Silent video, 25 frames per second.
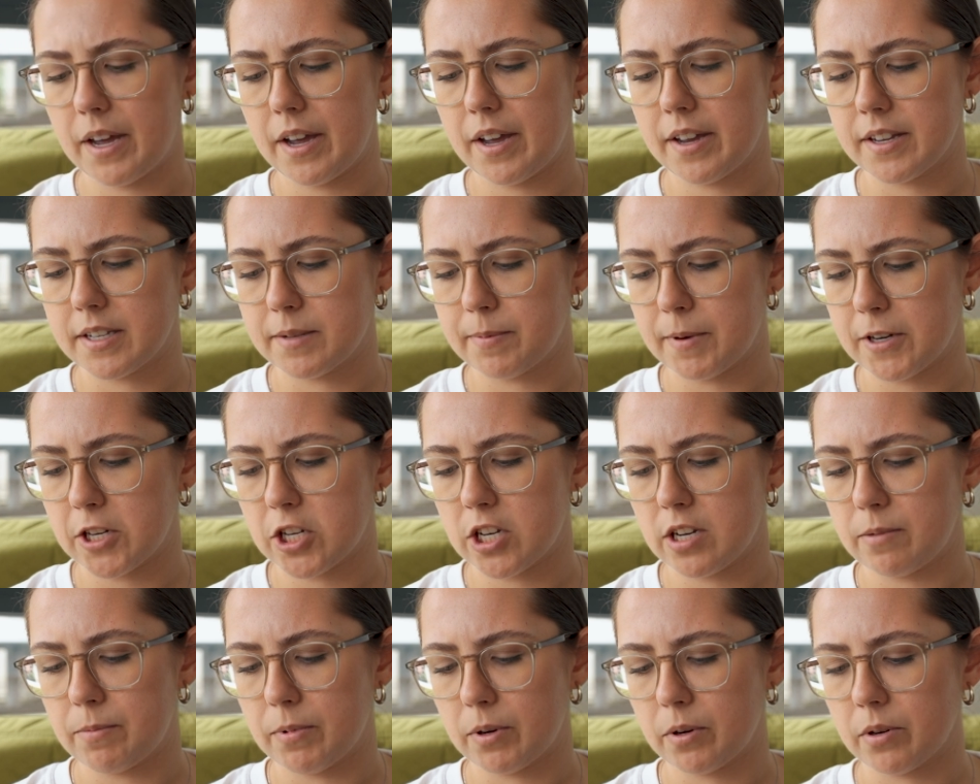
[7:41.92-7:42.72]

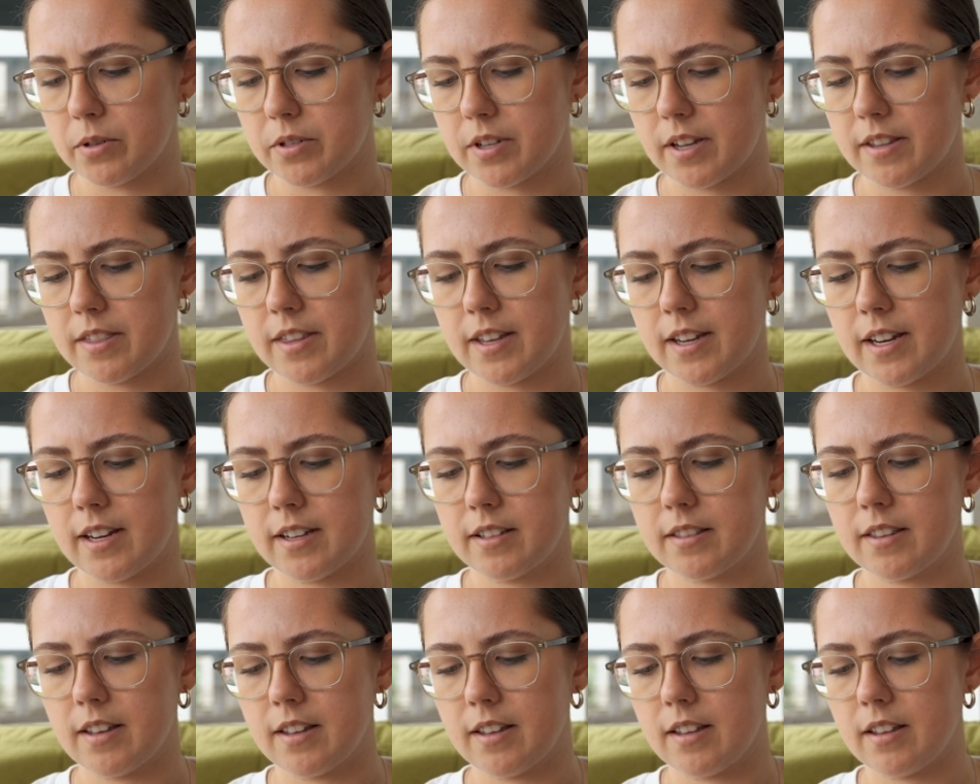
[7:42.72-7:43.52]
especially because I
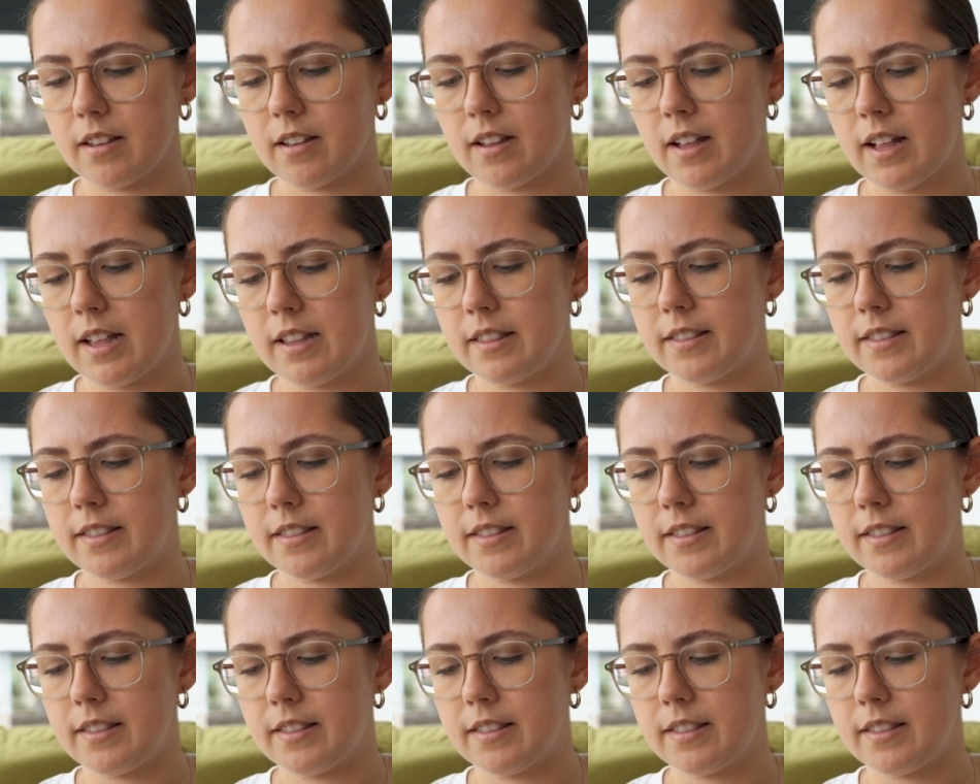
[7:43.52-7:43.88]
think that